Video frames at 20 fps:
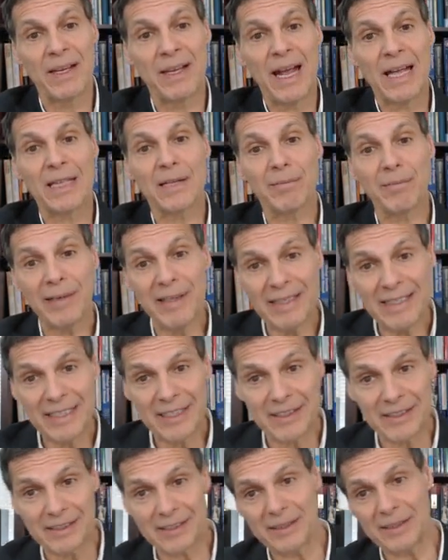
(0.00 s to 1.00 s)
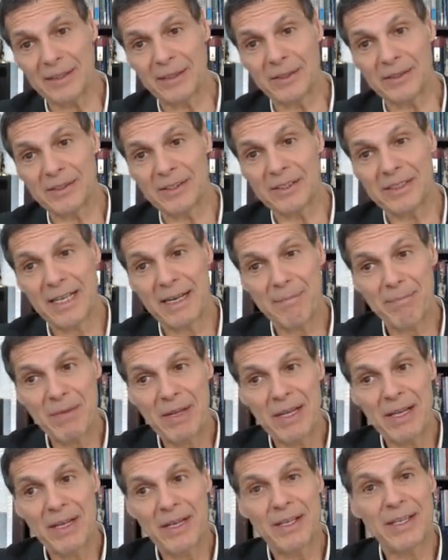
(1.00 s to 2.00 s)
And the really good news is that
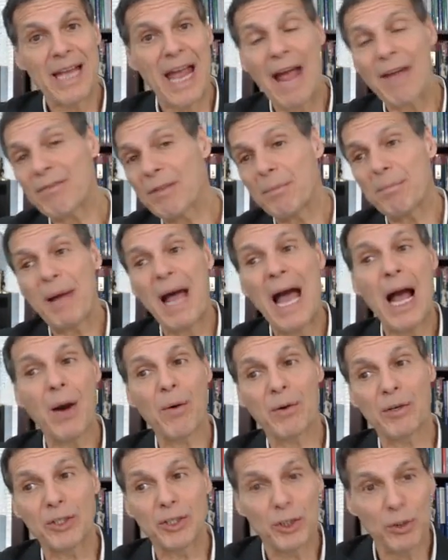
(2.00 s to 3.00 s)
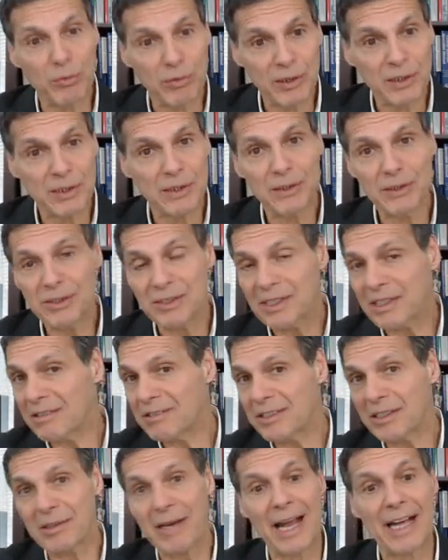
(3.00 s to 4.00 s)
you have the power to reduce
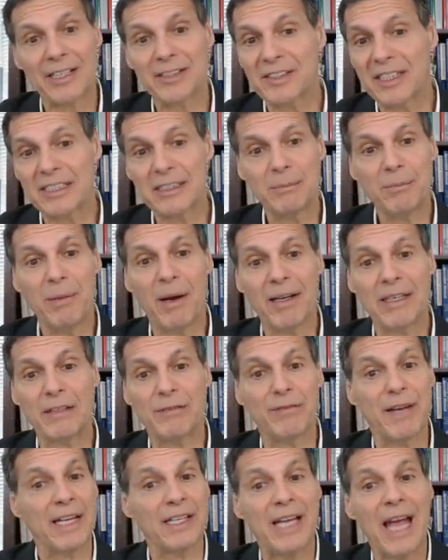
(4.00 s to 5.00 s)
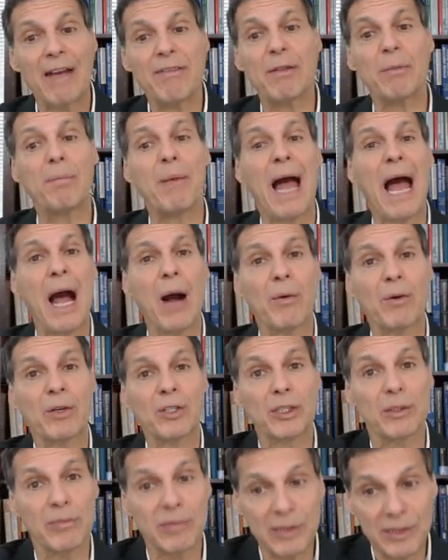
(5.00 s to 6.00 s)
your excess body fat. You have the power
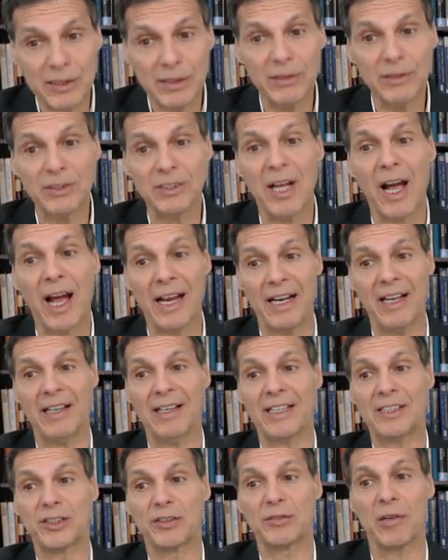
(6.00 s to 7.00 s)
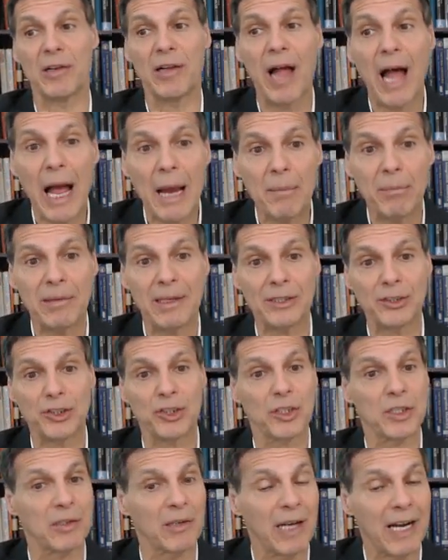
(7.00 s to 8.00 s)
to reduce high cholesterol, high blood
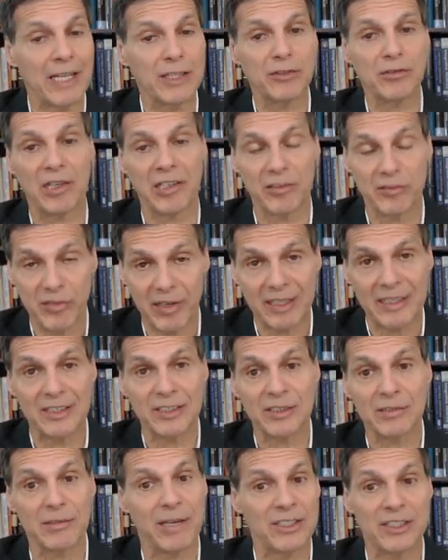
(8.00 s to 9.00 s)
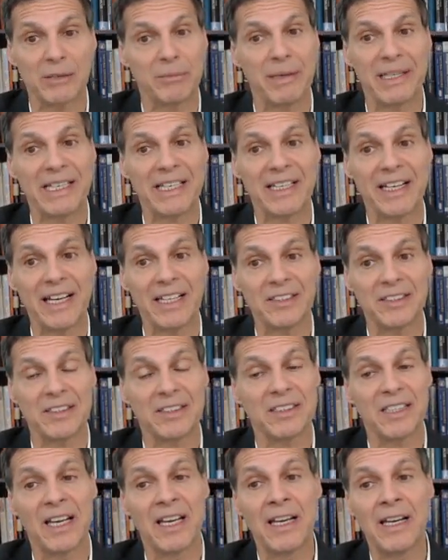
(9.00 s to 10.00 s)
sugar, high triglycerides in many cases,